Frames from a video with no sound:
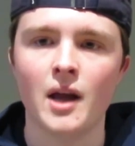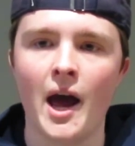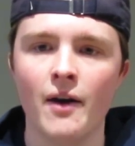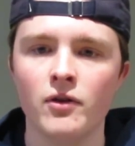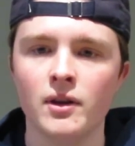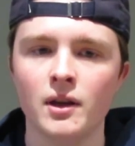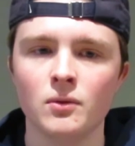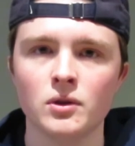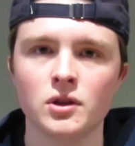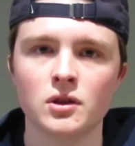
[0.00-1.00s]

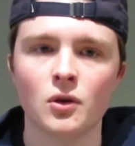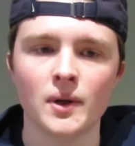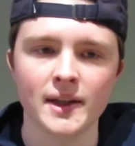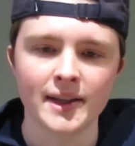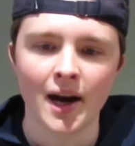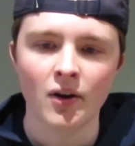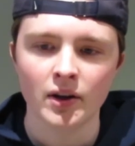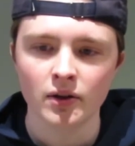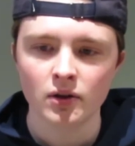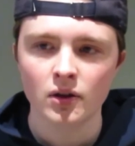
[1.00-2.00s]
everything was just going
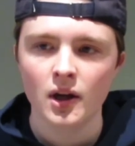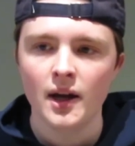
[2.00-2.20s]
downhill